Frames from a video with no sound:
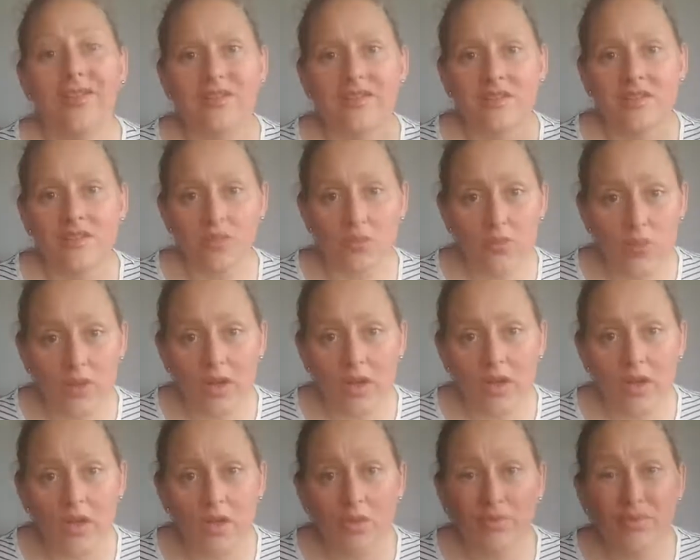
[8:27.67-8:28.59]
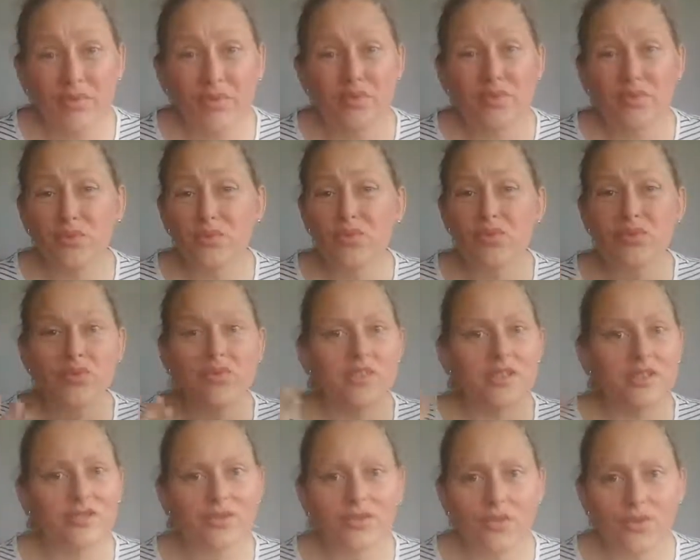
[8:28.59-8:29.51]
as well, because it was too
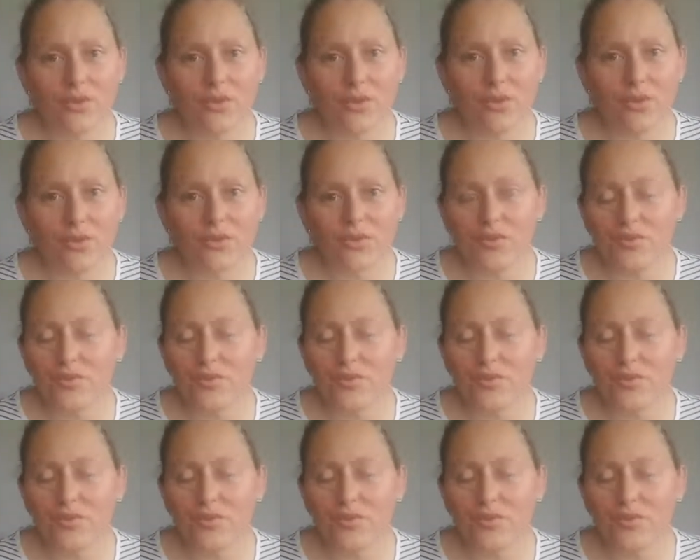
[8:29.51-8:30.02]
difficult.